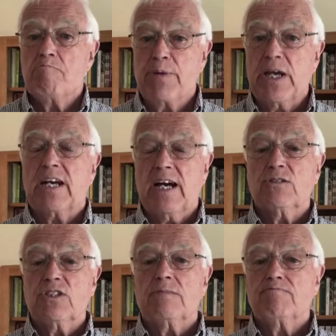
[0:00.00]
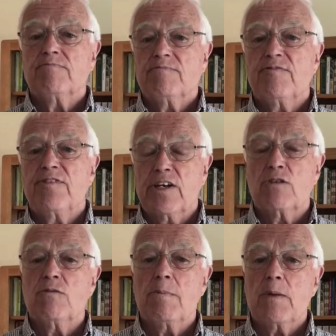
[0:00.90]
big cows.
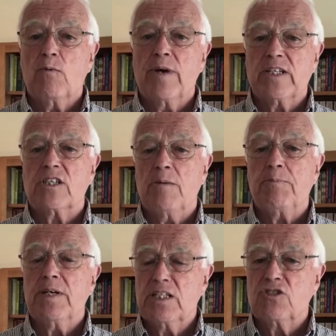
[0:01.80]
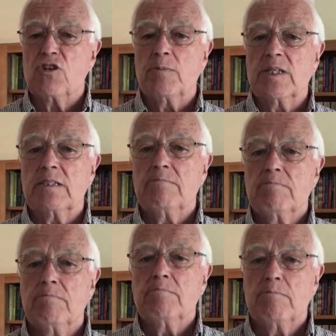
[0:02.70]
Pharaoh wakes up and he's troubled.
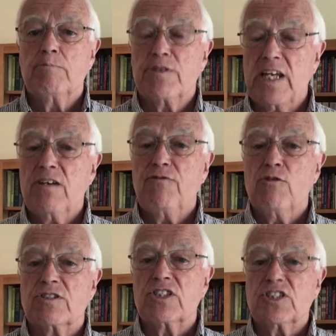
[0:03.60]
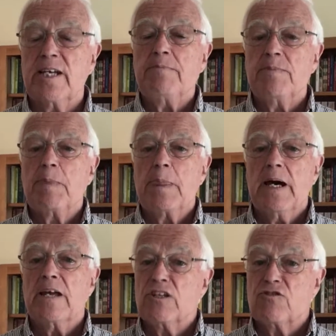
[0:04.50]
But then he falls asleep
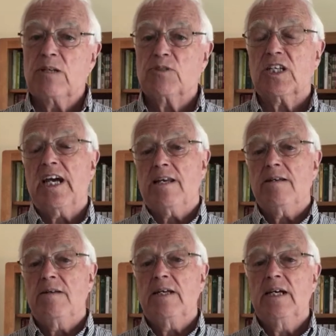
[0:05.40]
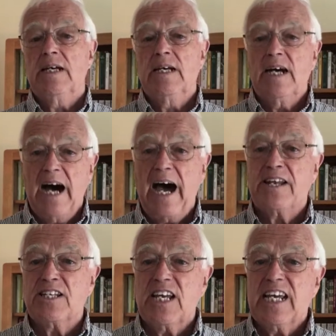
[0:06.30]
and he dreams again.
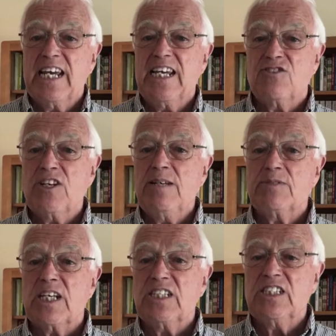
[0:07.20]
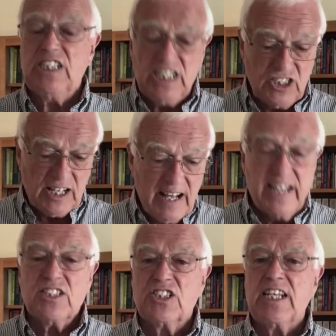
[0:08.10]
And he dreams that he sees
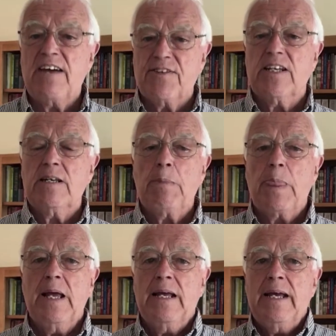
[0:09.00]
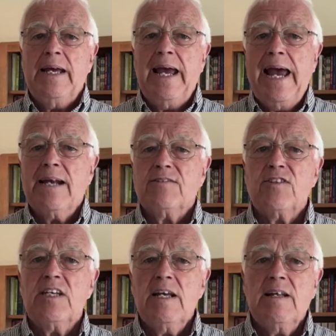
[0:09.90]
7
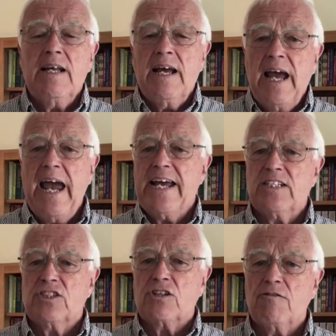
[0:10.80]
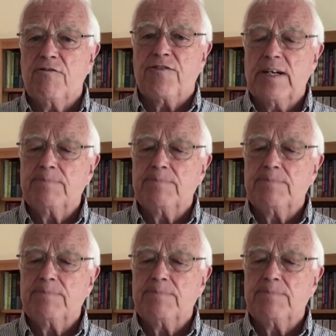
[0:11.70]
healthy heads of